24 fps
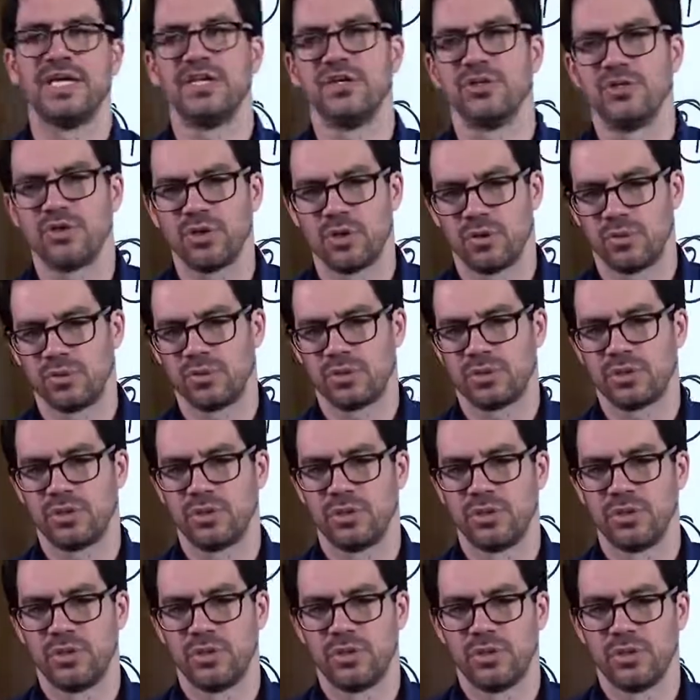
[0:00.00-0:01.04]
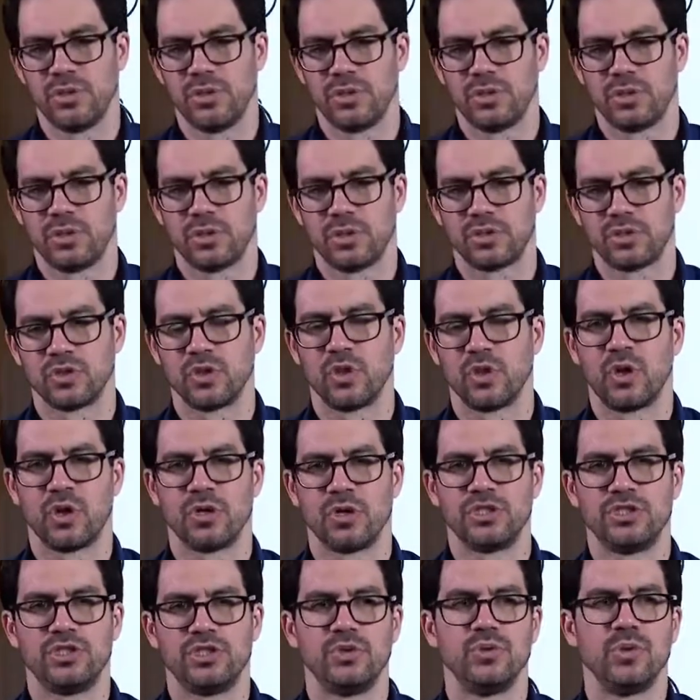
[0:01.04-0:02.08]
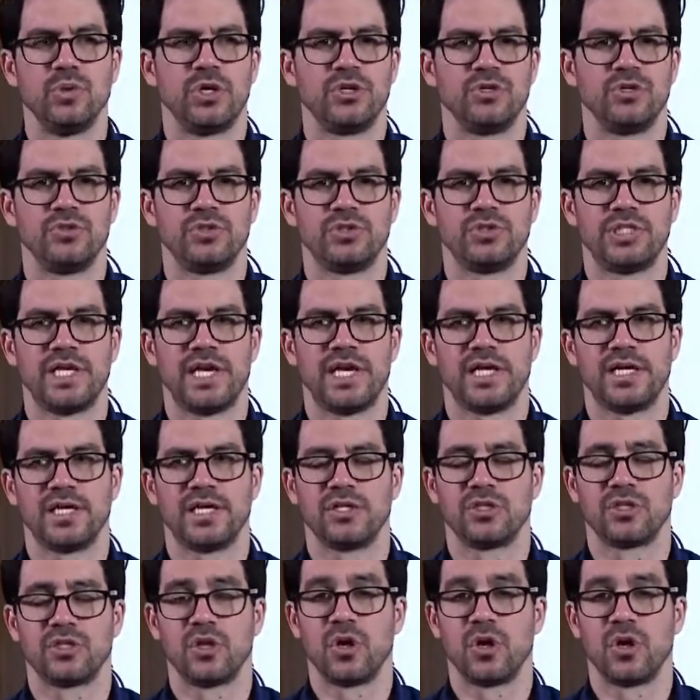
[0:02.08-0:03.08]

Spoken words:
You don't. As long as you understand and as